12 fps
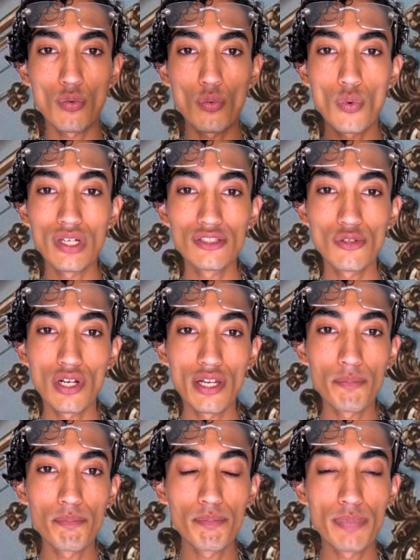When
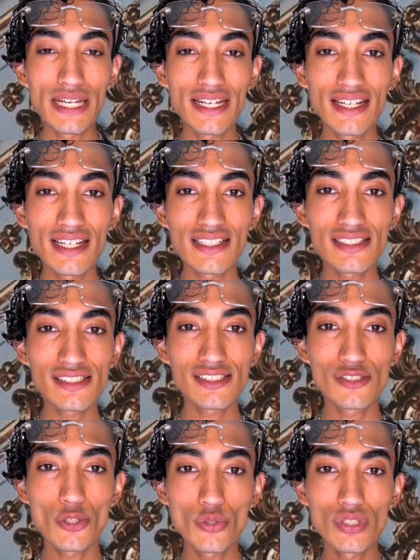you tap
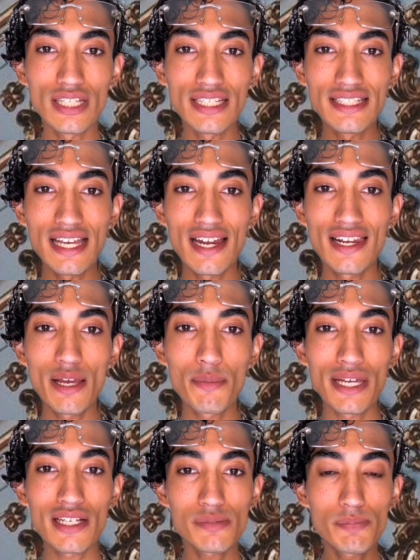where you
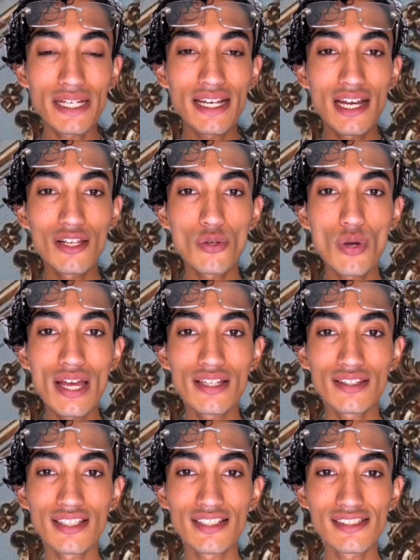tapped before,
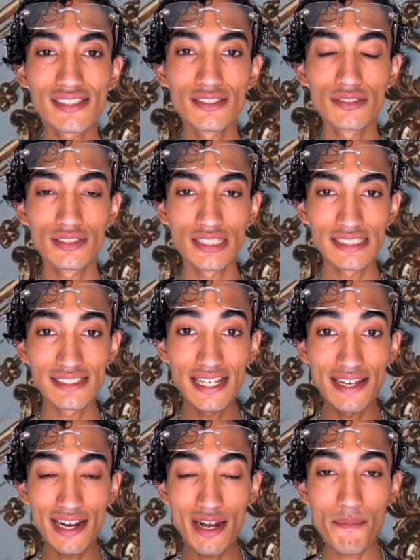they will
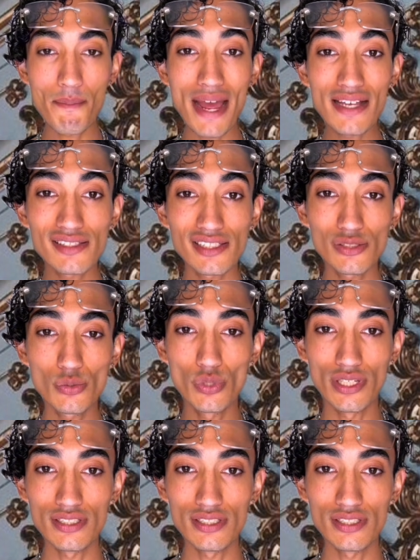turn bluer.